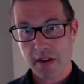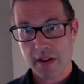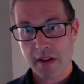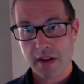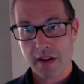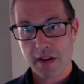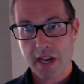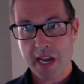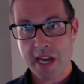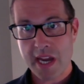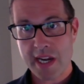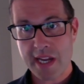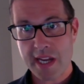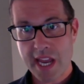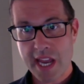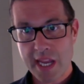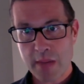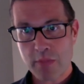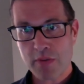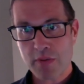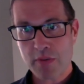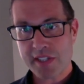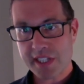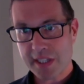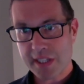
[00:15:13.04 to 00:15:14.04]
And it
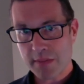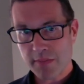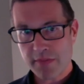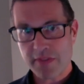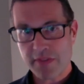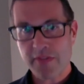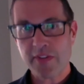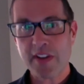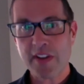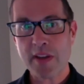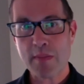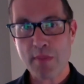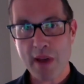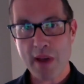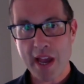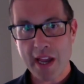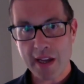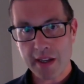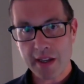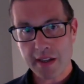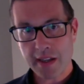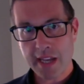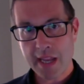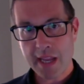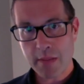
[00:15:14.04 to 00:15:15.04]
able to give them
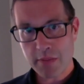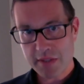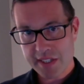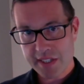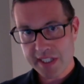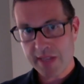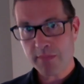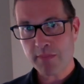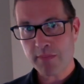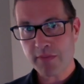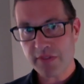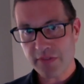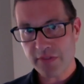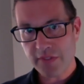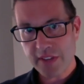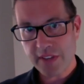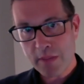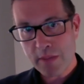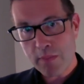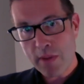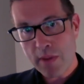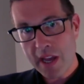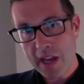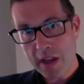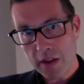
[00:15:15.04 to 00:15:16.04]

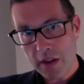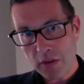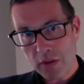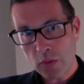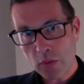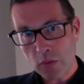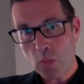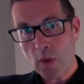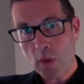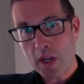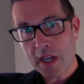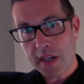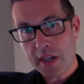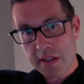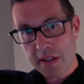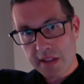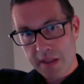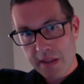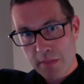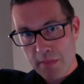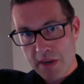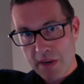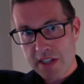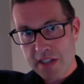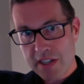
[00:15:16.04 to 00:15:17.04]
feedback, on when they
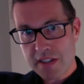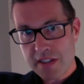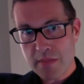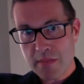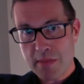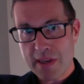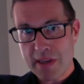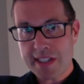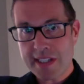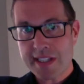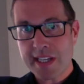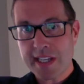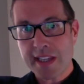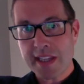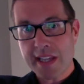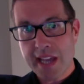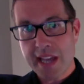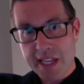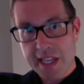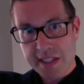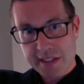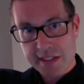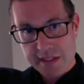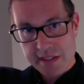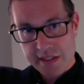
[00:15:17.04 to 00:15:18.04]
manage to maintain their
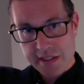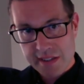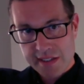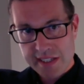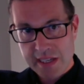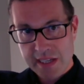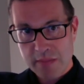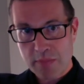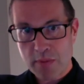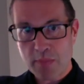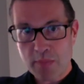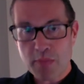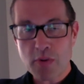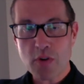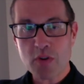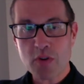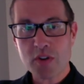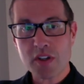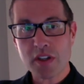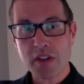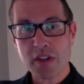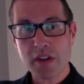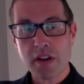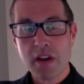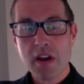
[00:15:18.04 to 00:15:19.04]
hands in the same
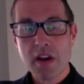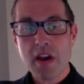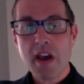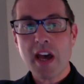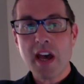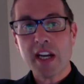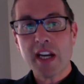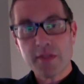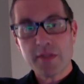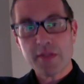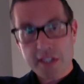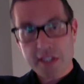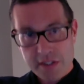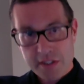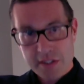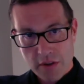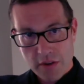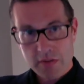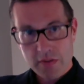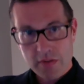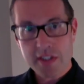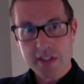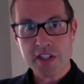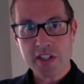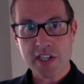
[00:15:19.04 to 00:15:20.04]
proportion, and if they
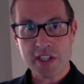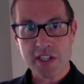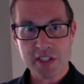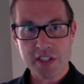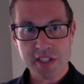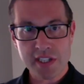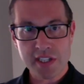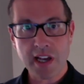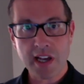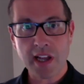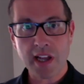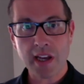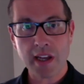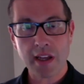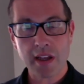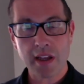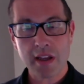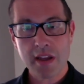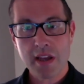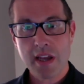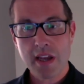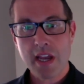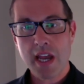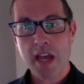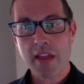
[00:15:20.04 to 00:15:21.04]
don't, it changes colour,
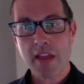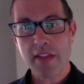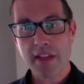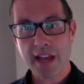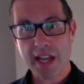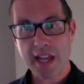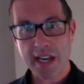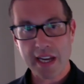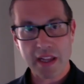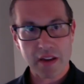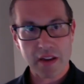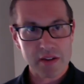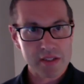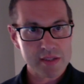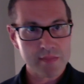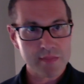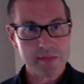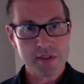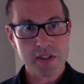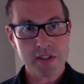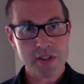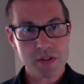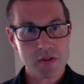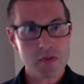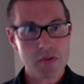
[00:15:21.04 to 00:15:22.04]
and that allows them
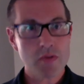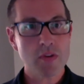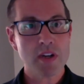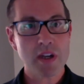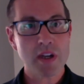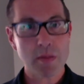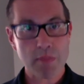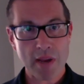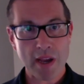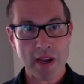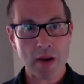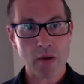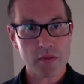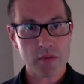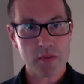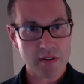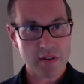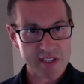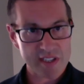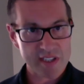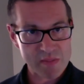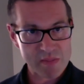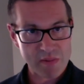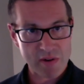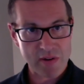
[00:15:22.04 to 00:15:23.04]
to talk about their
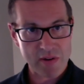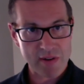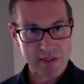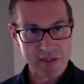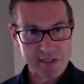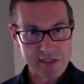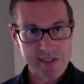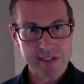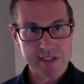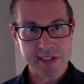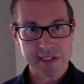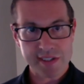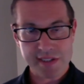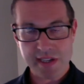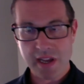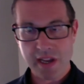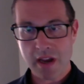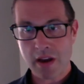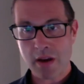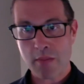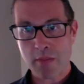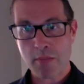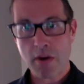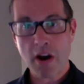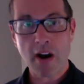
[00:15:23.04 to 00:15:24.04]
experiences
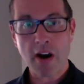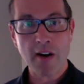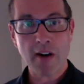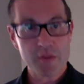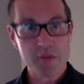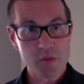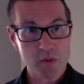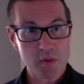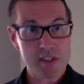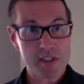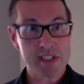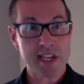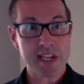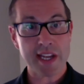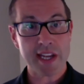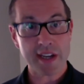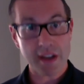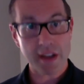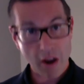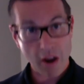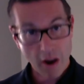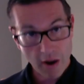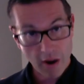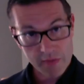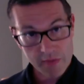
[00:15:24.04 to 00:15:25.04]
afterwards. And
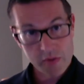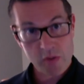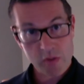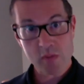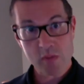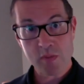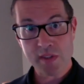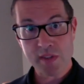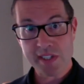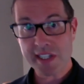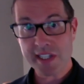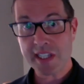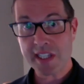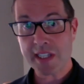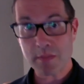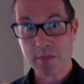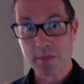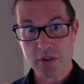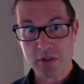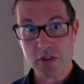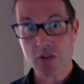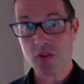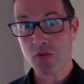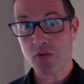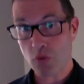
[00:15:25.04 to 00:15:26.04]
afterwards, we see
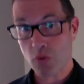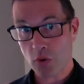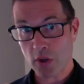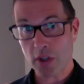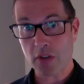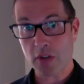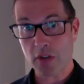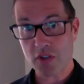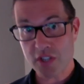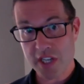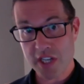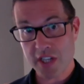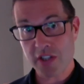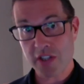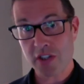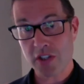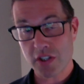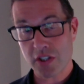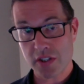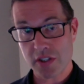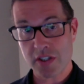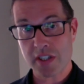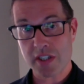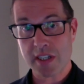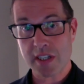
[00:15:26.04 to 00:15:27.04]
them drawing on
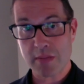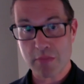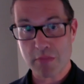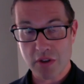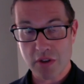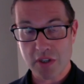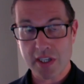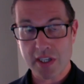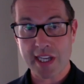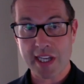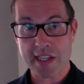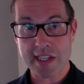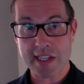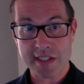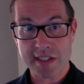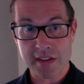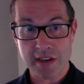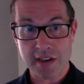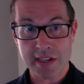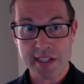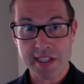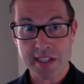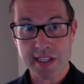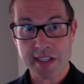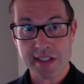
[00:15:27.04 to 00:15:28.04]
gestures to communicate these
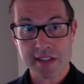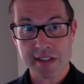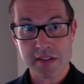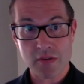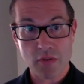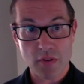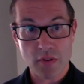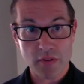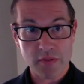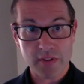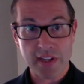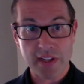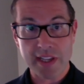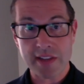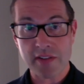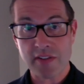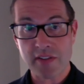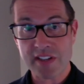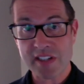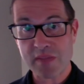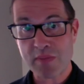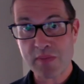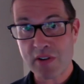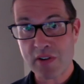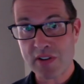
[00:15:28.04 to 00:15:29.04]
ideas that reflect their
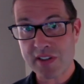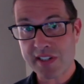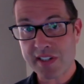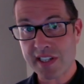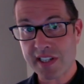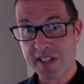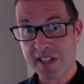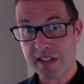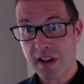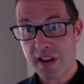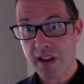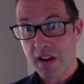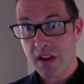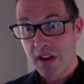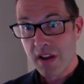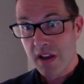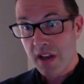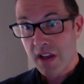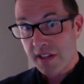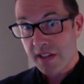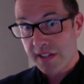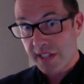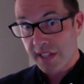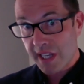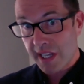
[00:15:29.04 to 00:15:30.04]
experiences.
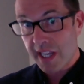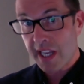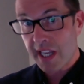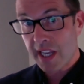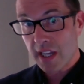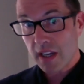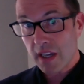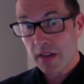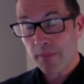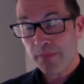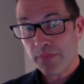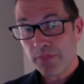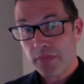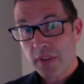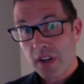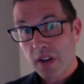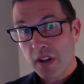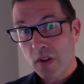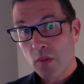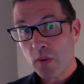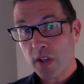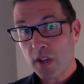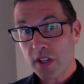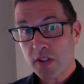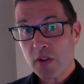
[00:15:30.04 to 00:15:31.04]
So here,
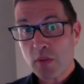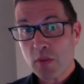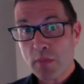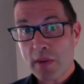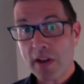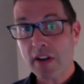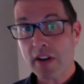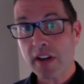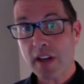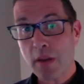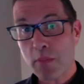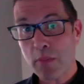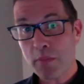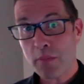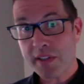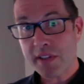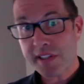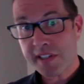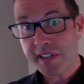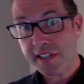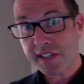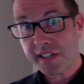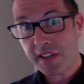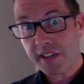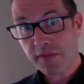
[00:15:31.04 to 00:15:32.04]
we are talking about numbers
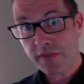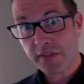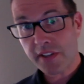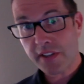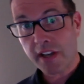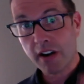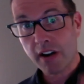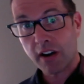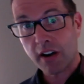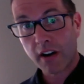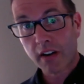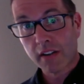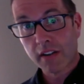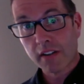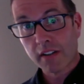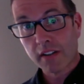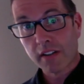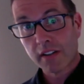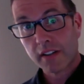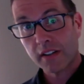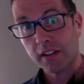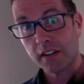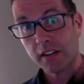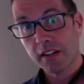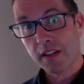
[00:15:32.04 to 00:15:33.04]
as if they are
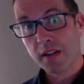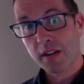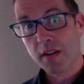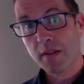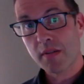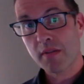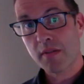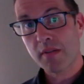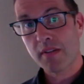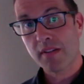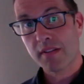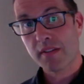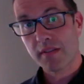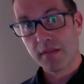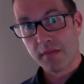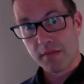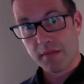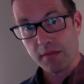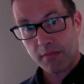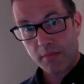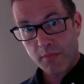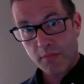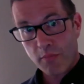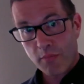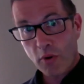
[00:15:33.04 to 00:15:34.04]

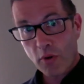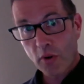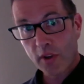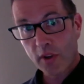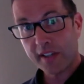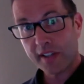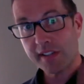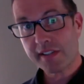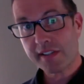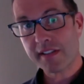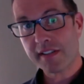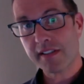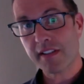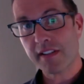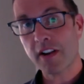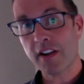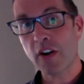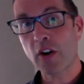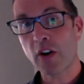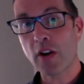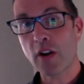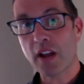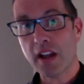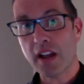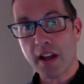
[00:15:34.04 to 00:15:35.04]
points
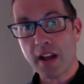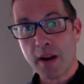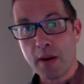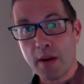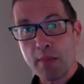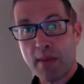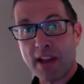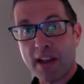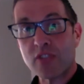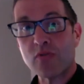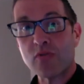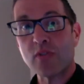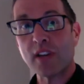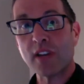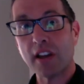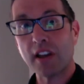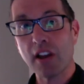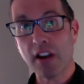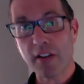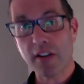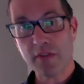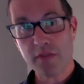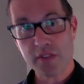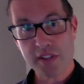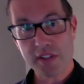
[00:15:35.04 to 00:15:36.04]
along an imaginary
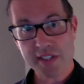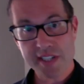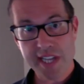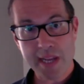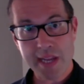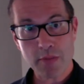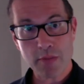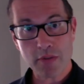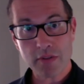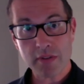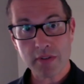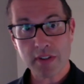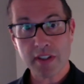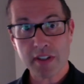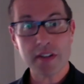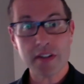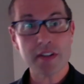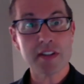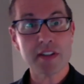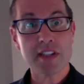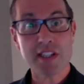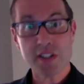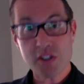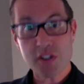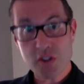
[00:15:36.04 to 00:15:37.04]
line from the table, and
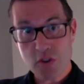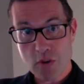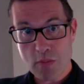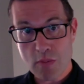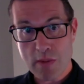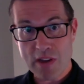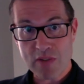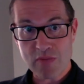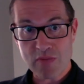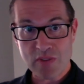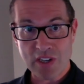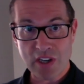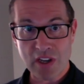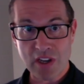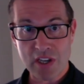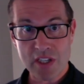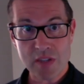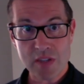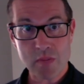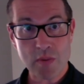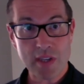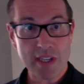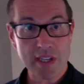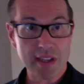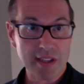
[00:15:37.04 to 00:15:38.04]
these two imaginary lines,
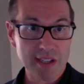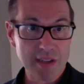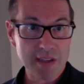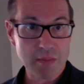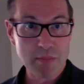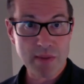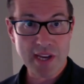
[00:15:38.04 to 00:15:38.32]
we can compare